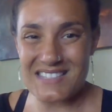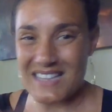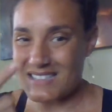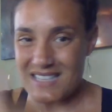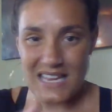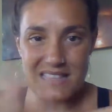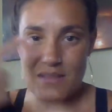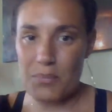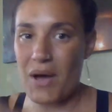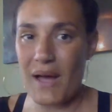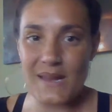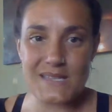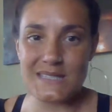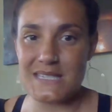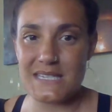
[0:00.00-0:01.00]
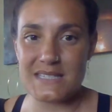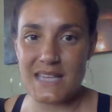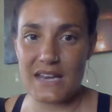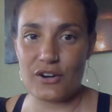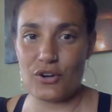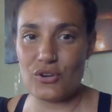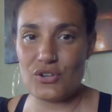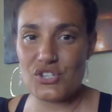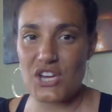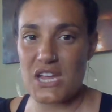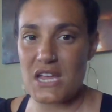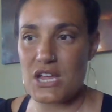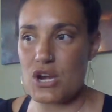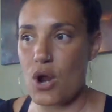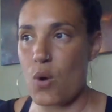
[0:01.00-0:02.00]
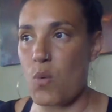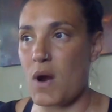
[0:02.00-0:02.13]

That's like the Pisces energy, you know,